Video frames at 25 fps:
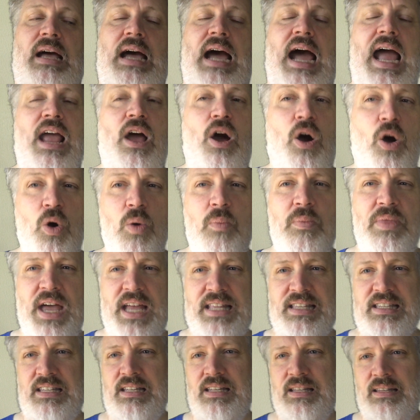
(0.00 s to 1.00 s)
I hope
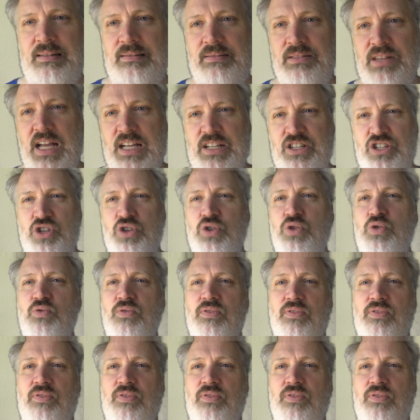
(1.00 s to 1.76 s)
that's not too